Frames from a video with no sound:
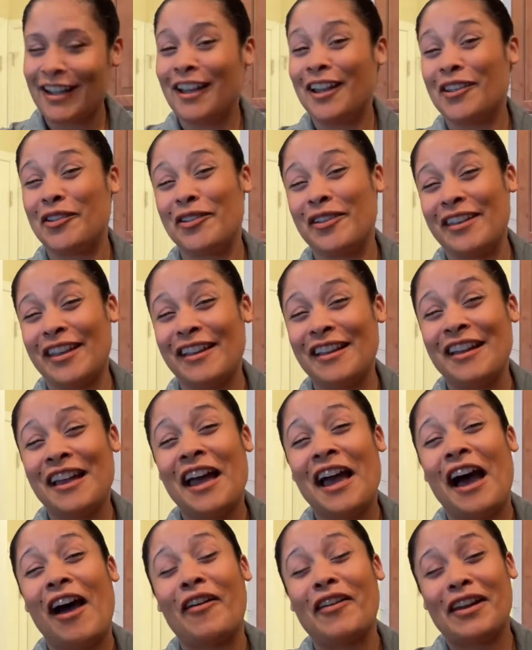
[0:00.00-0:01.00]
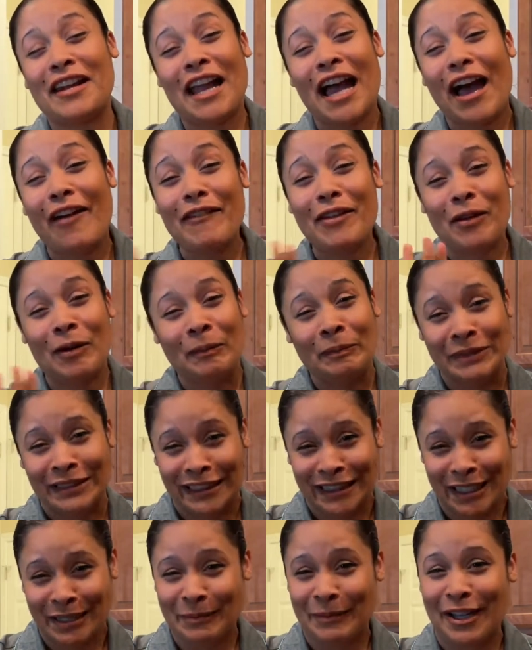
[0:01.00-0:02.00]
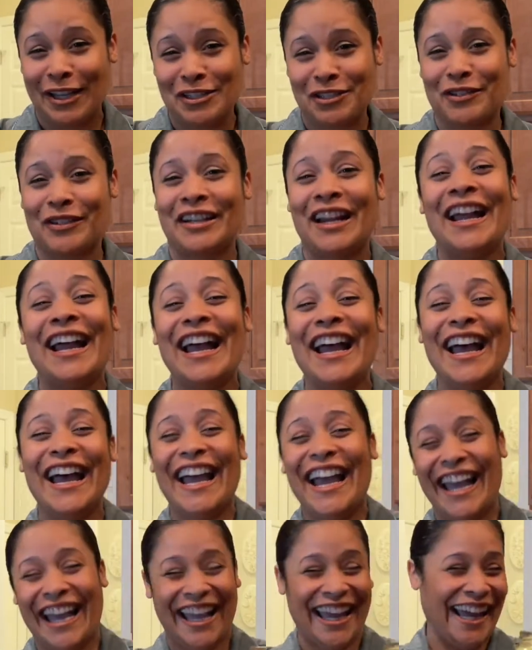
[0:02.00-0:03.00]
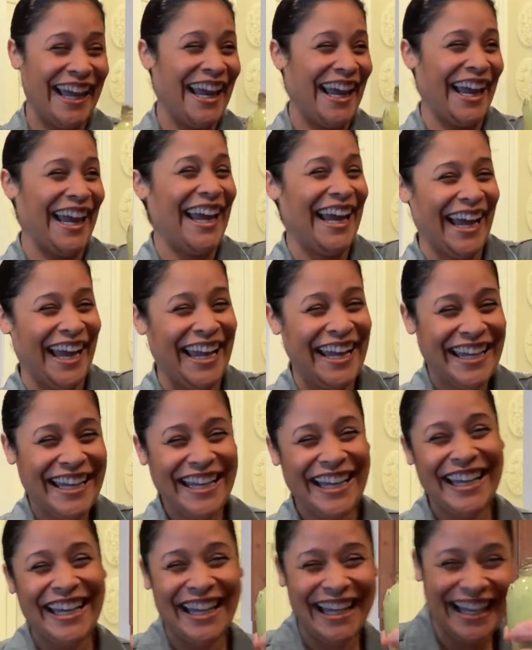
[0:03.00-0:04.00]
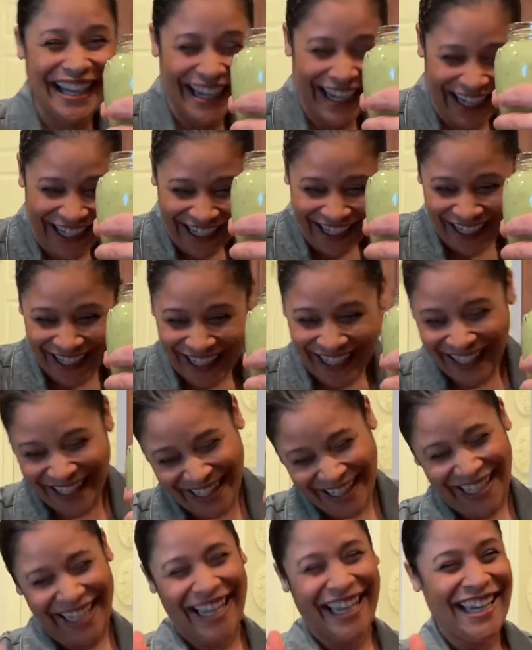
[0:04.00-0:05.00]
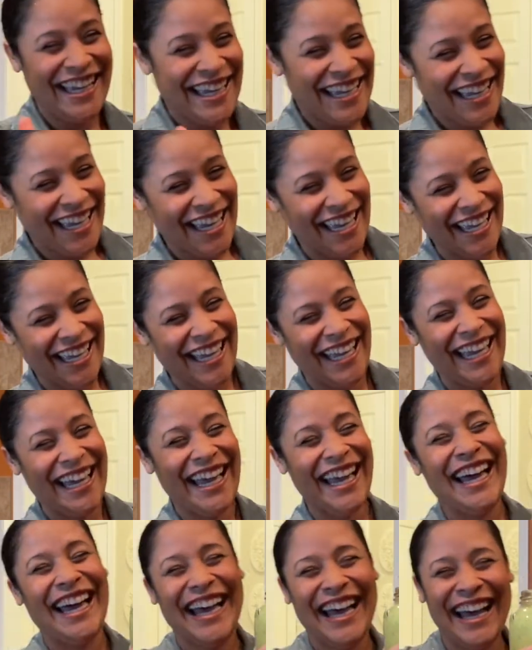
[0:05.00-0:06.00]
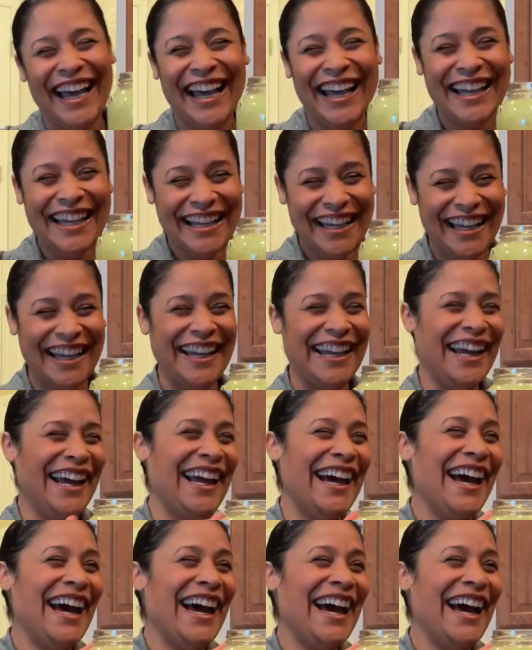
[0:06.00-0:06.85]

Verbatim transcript: Wow. I already have it completely measured. That was almost too good to be true.